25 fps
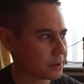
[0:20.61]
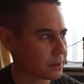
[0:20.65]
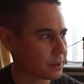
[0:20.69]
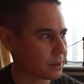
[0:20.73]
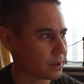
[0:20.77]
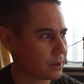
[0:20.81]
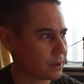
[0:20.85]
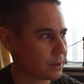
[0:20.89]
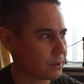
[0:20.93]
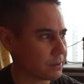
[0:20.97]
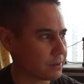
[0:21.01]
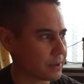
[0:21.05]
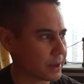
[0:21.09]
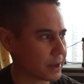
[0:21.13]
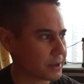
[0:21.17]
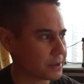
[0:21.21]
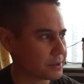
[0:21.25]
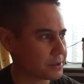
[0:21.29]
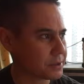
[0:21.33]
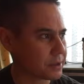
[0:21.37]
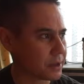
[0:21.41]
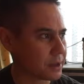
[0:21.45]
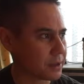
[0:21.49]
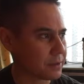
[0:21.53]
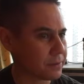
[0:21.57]
of that
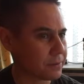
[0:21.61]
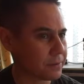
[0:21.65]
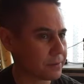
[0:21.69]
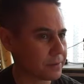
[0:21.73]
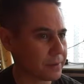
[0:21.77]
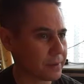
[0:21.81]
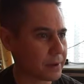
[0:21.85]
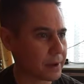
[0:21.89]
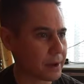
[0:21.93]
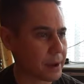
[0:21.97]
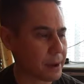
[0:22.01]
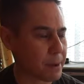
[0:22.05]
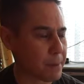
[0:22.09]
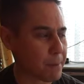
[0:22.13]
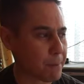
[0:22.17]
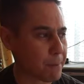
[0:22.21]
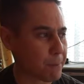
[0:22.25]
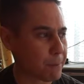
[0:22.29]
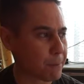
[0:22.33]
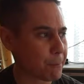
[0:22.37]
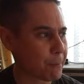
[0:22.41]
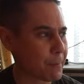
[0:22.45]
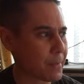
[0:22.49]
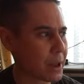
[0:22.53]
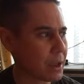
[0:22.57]
stuff.
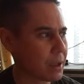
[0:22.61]
I'm